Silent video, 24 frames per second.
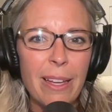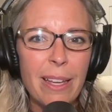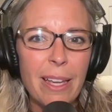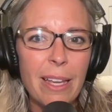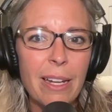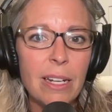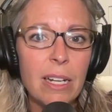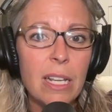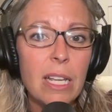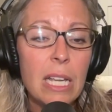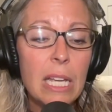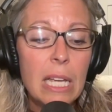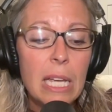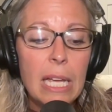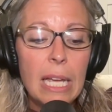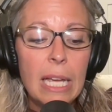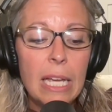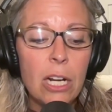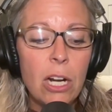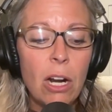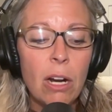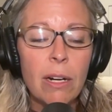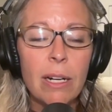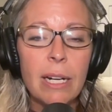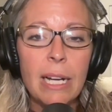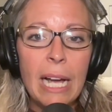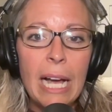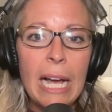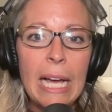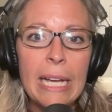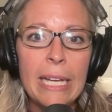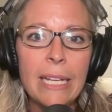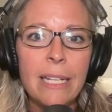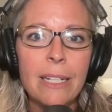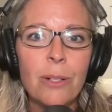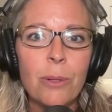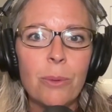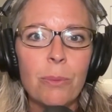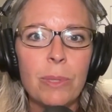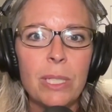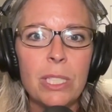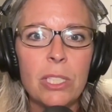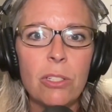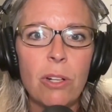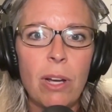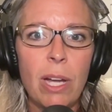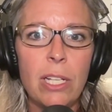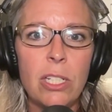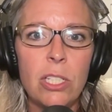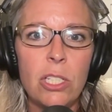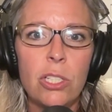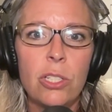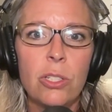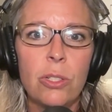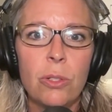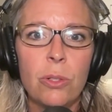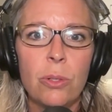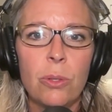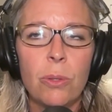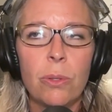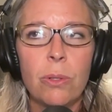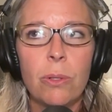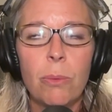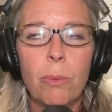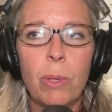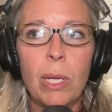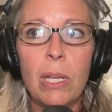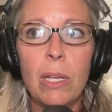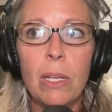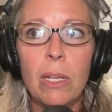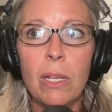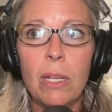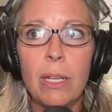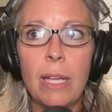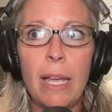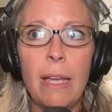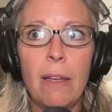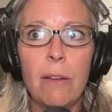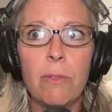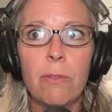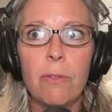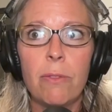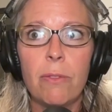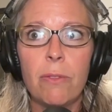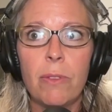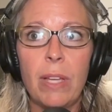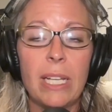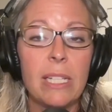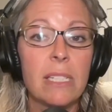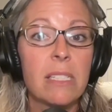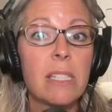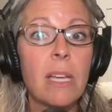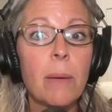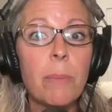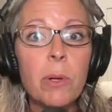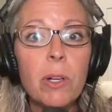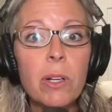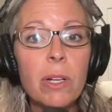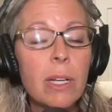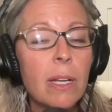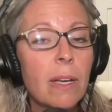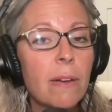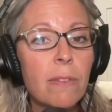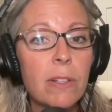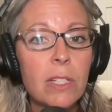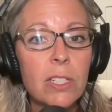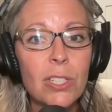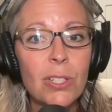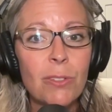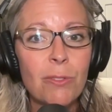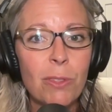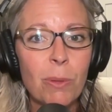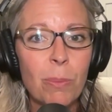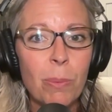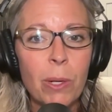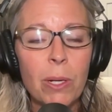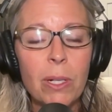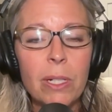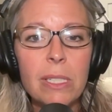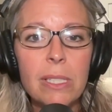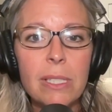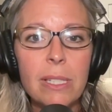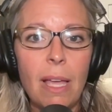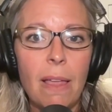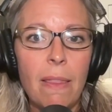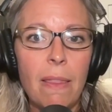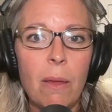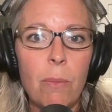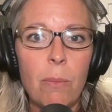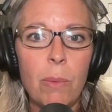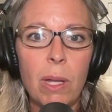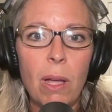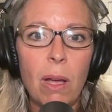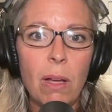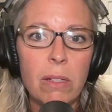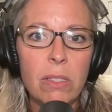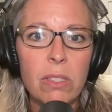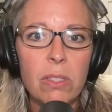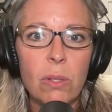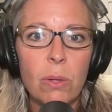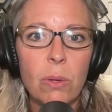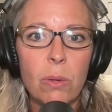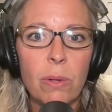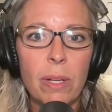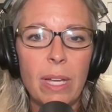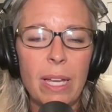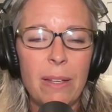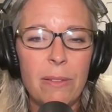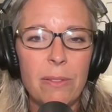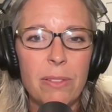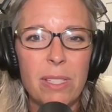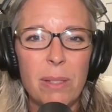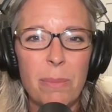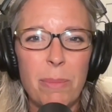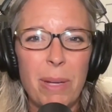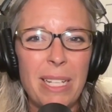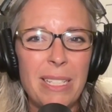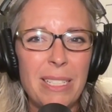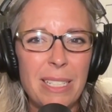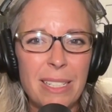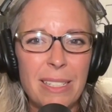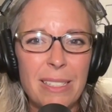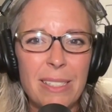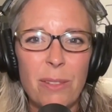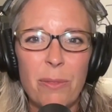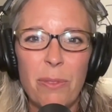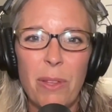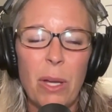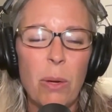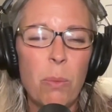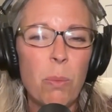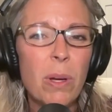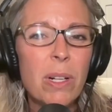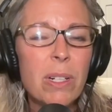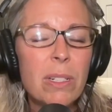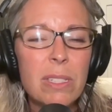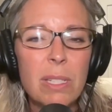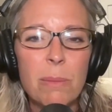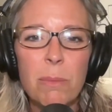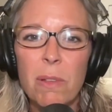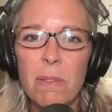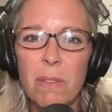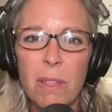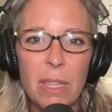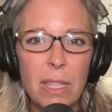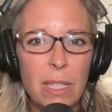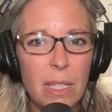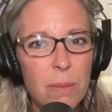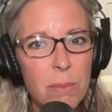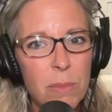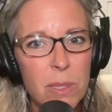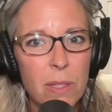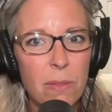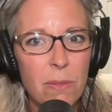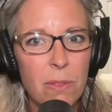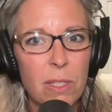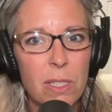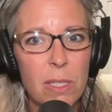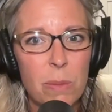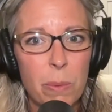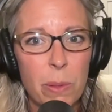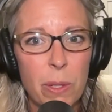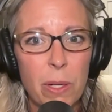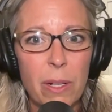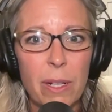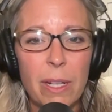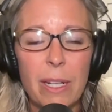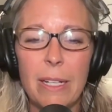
And in our guide, we gave like a summary of each of the books. And then we also gave some ideas of like, what are some of the themes of this book?